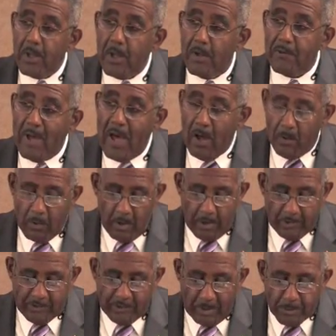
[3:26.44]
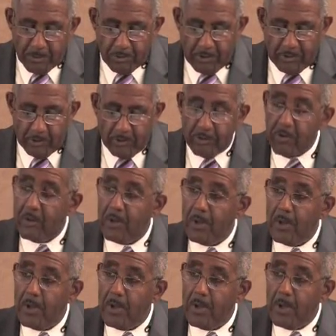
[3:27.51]
of our assumptions,
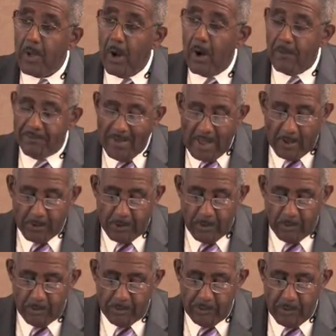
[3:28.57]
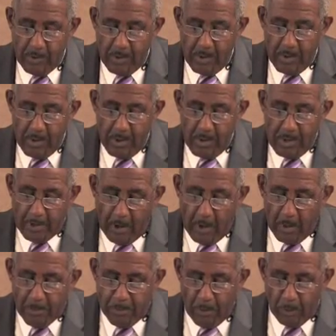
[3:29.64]
our values, and
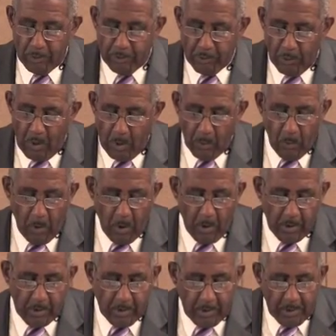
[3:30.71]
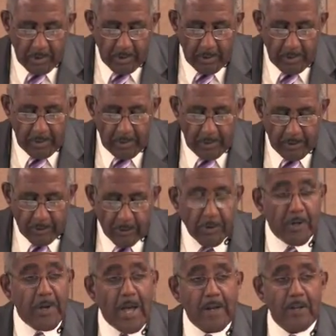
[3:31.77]
our approach to our work to
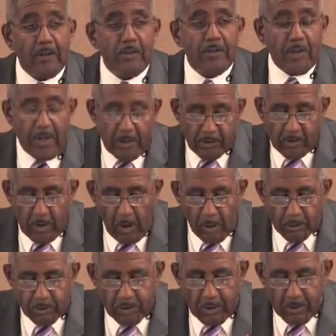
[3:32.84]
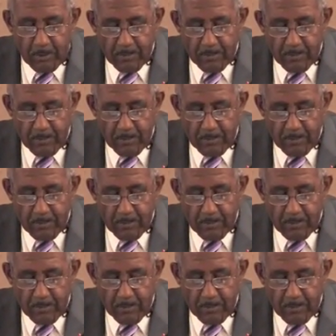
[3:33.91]
United States culture?